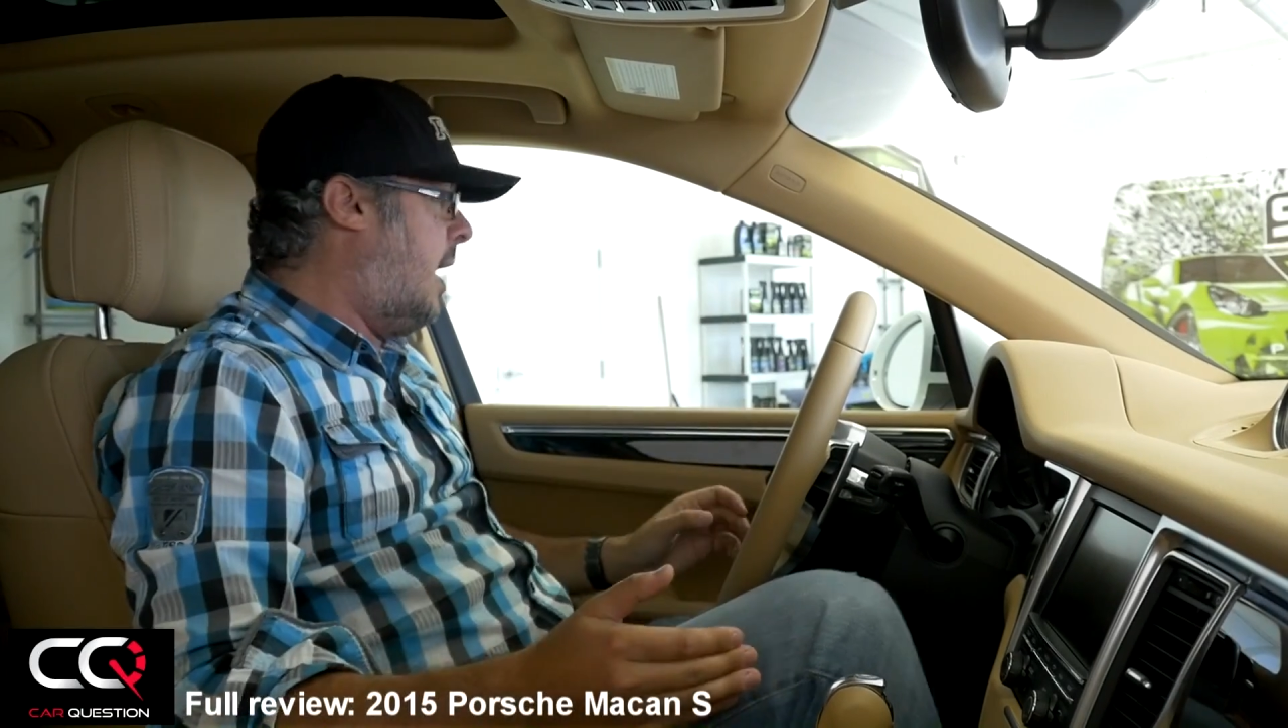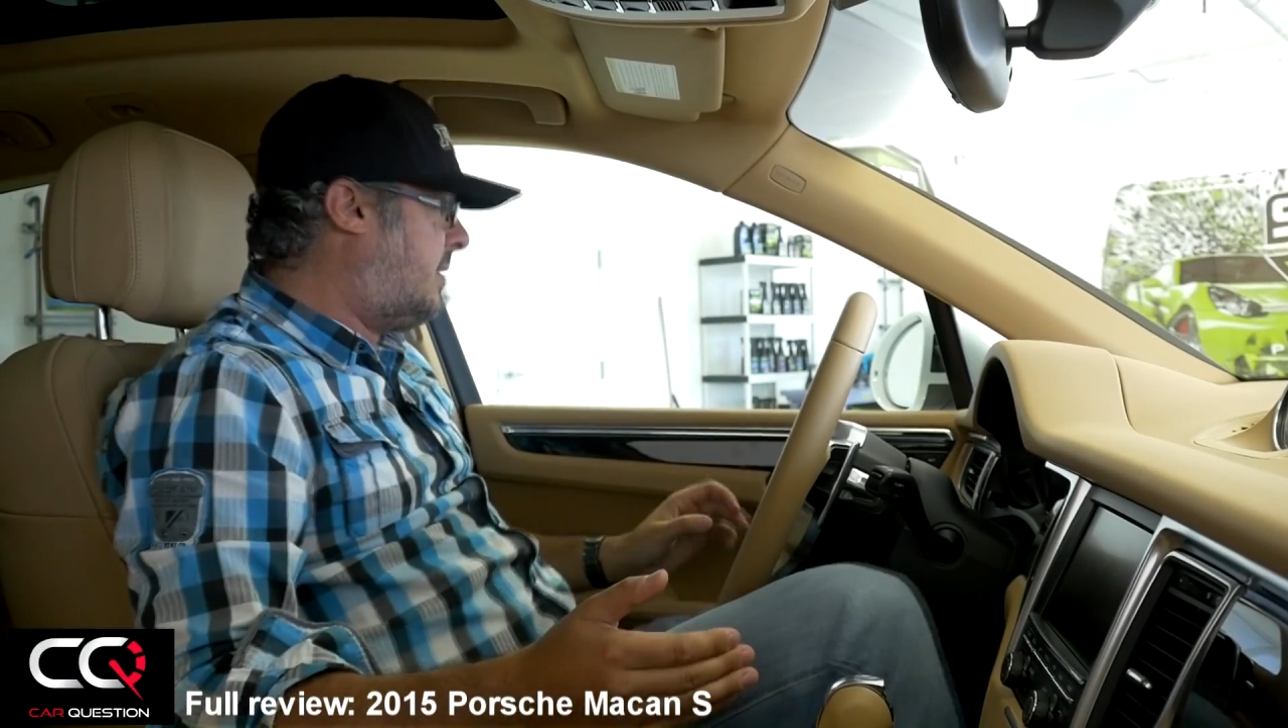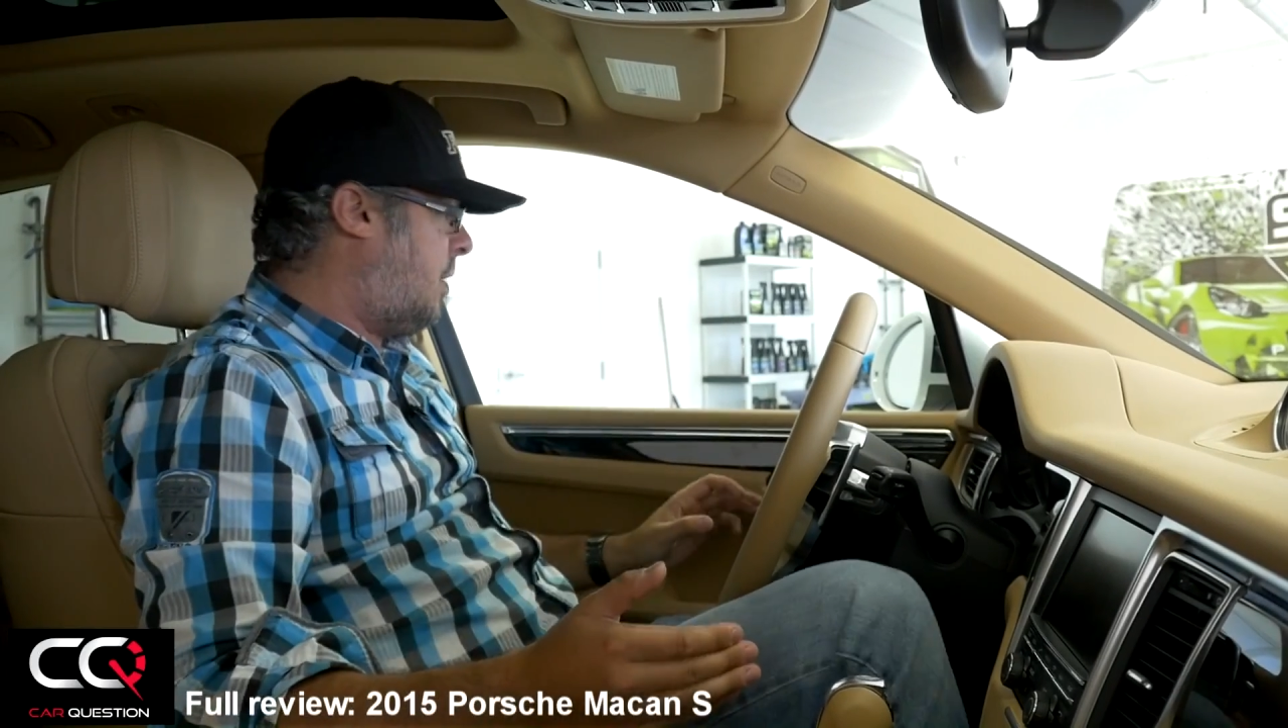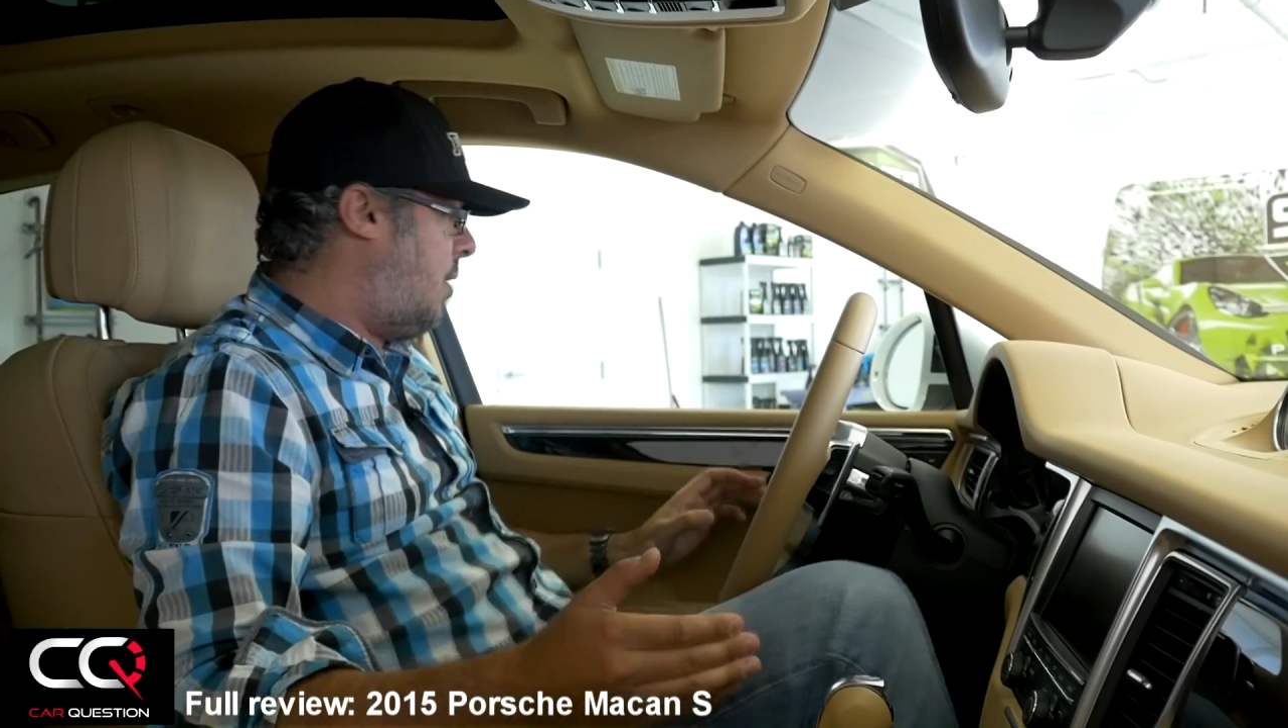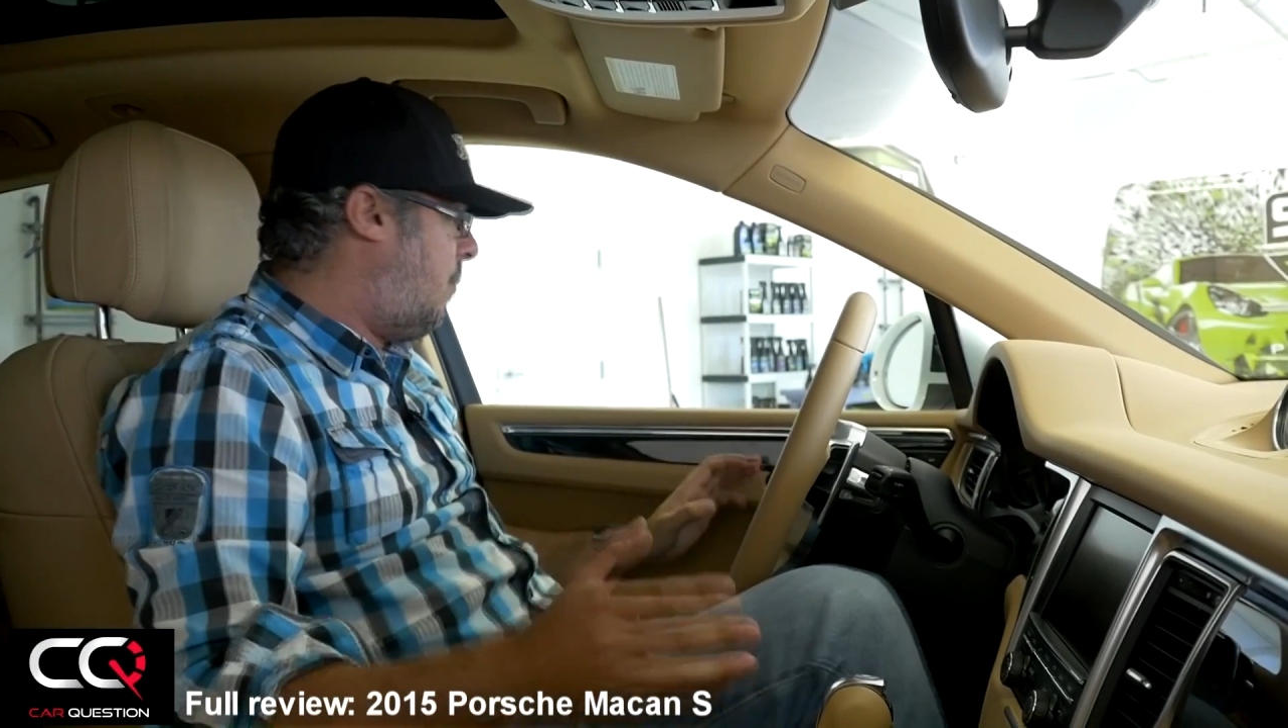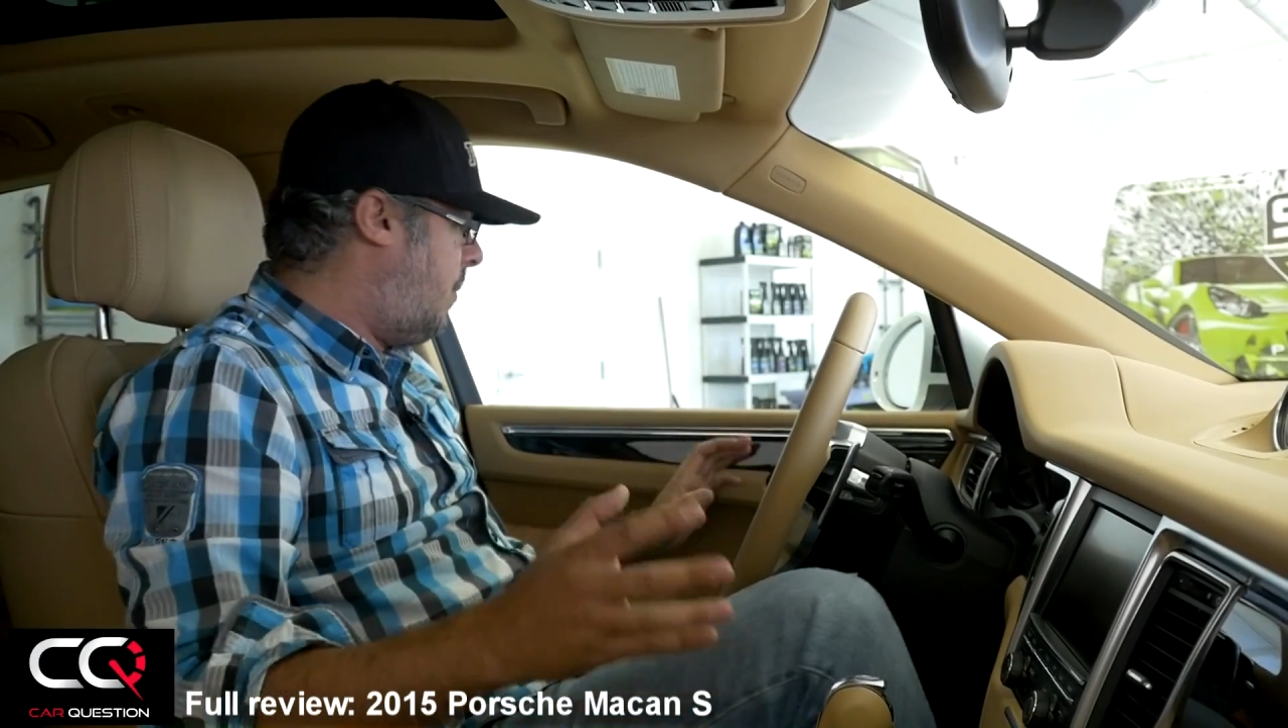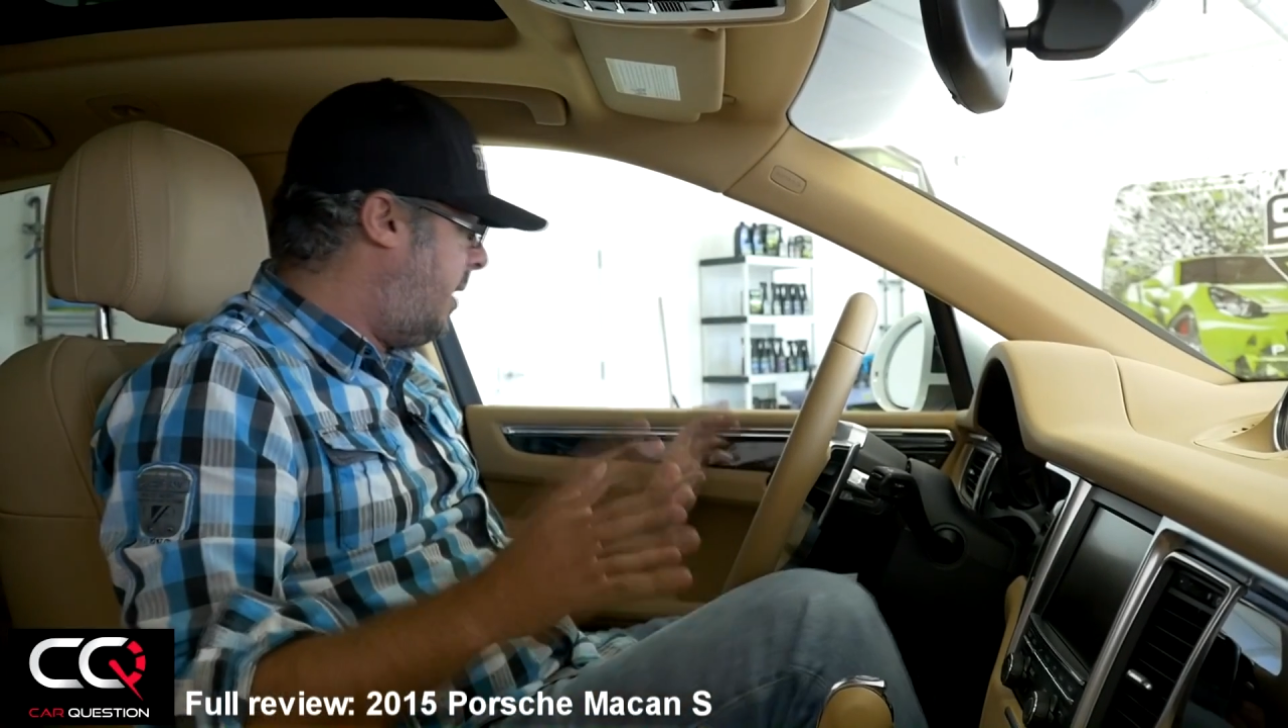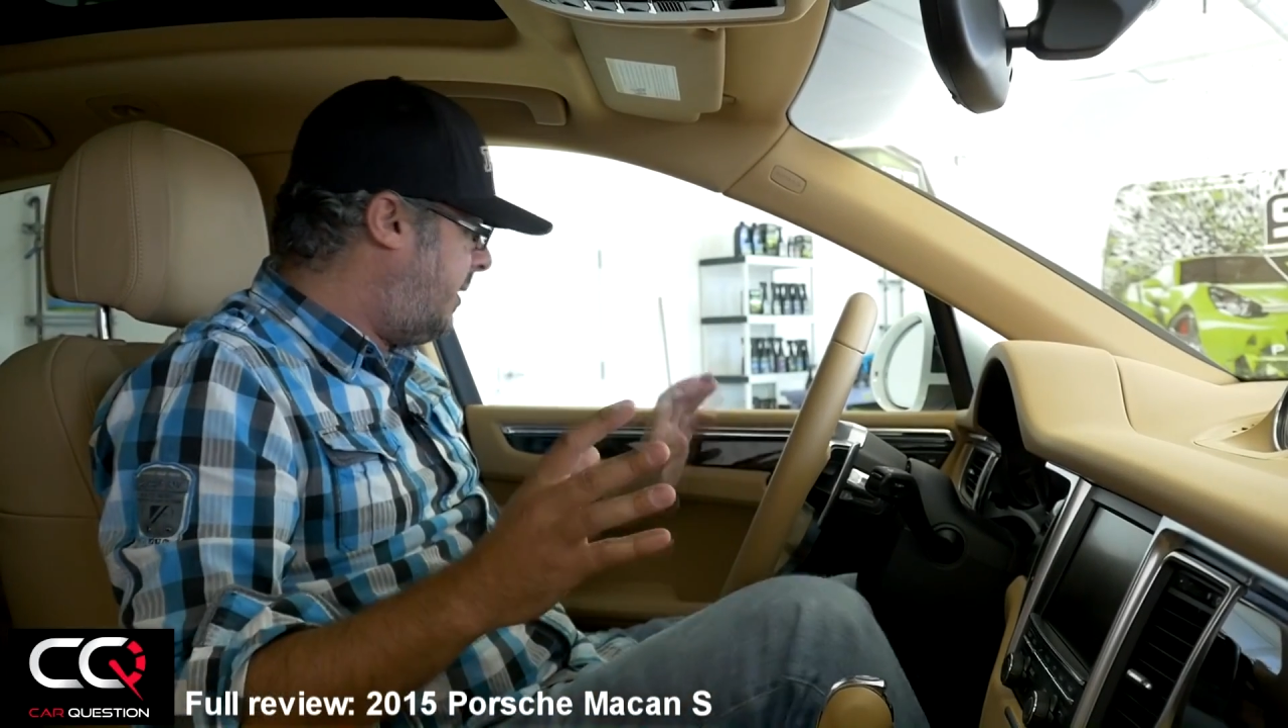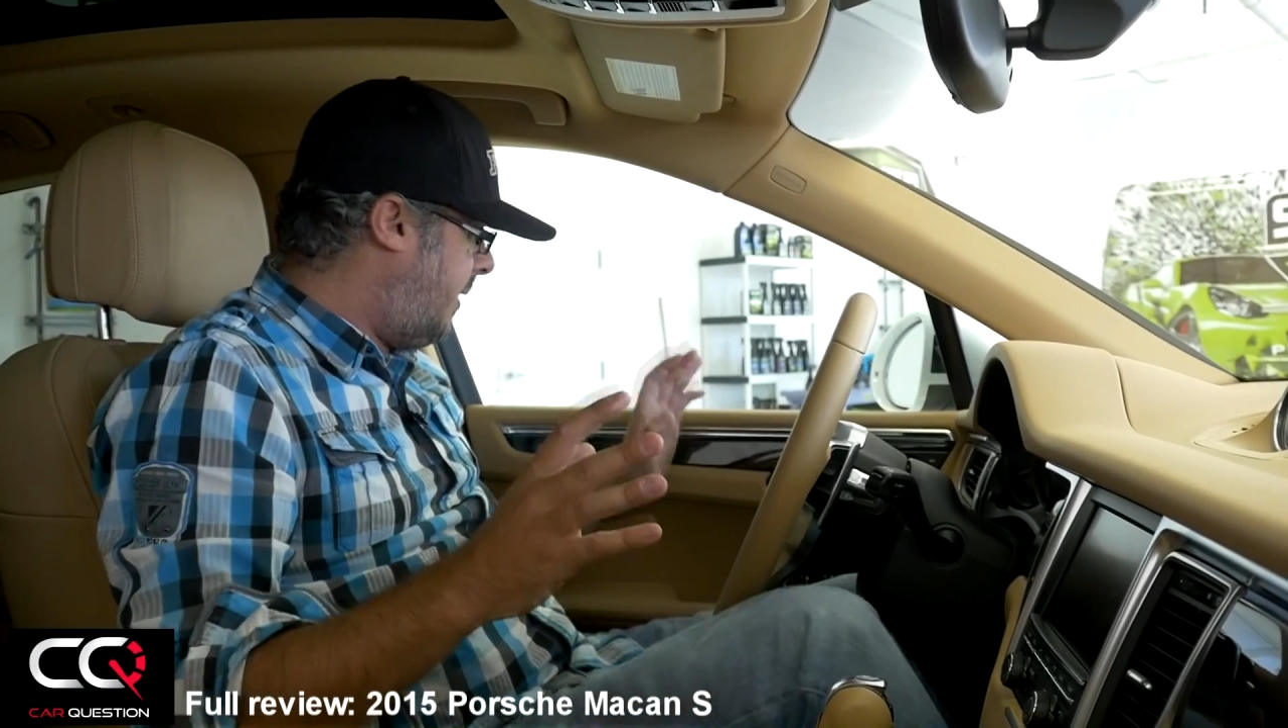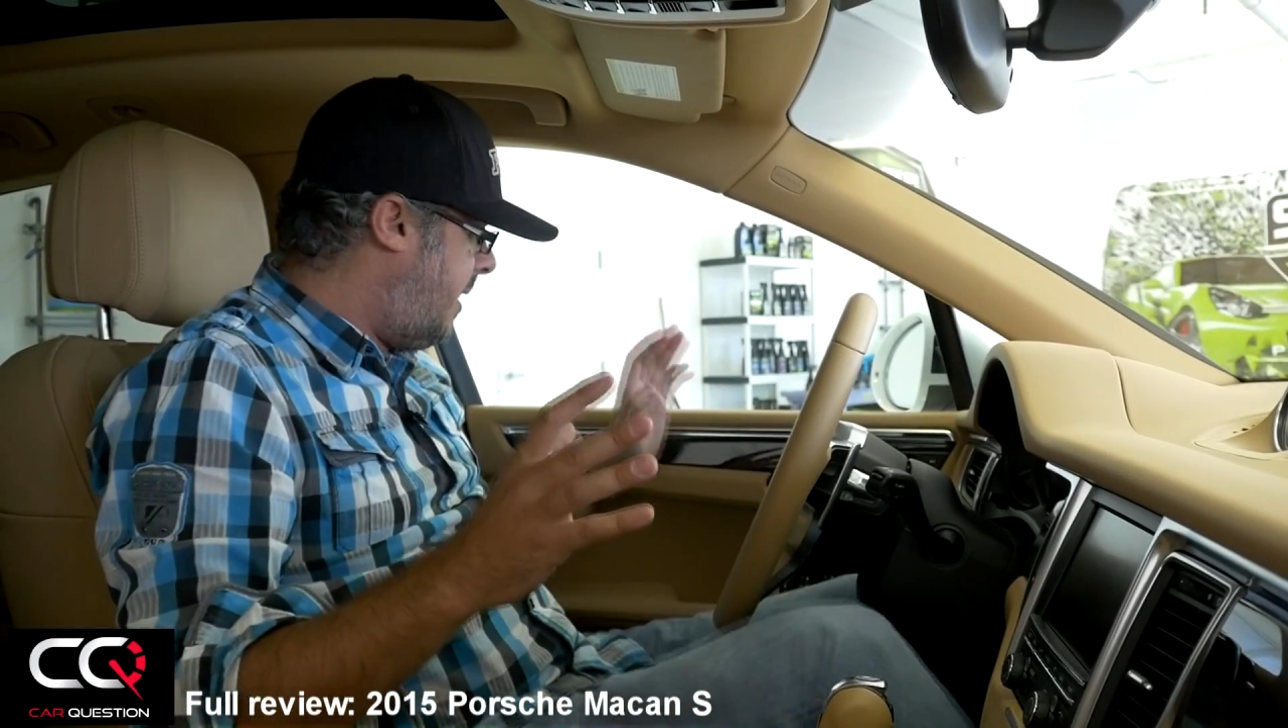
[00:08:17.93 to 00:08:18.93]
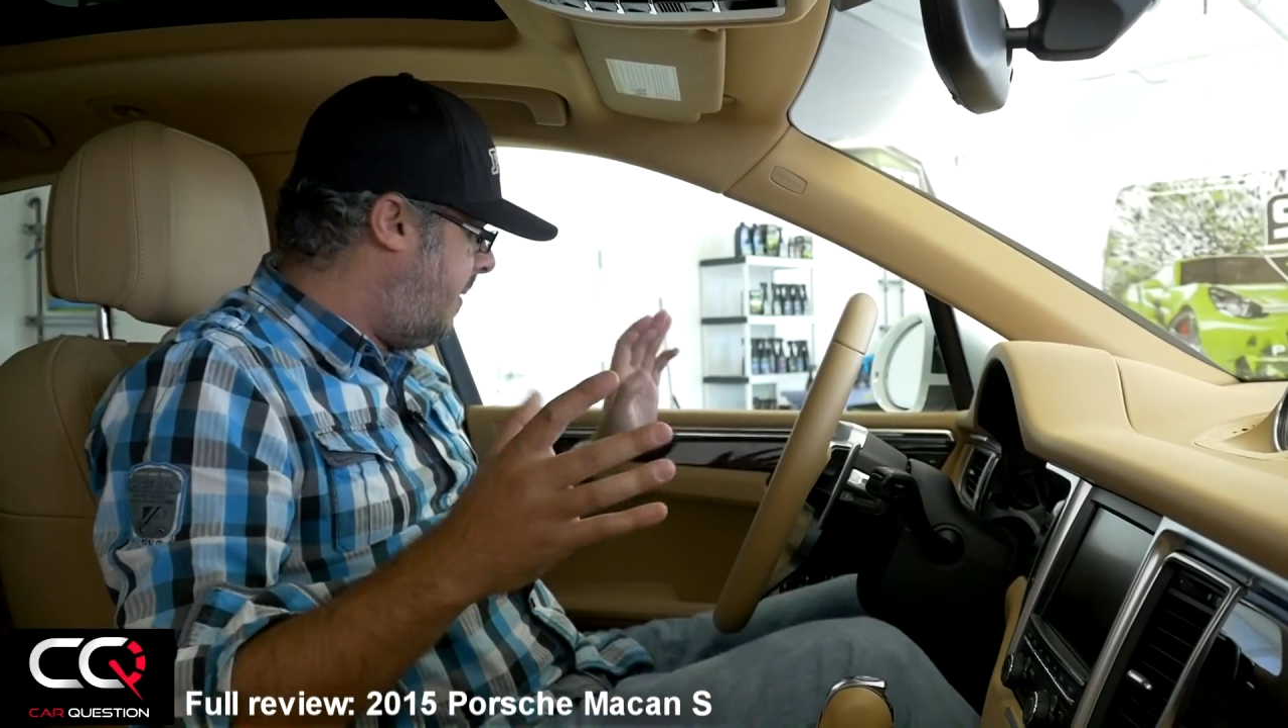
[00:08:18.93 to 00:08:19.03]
So with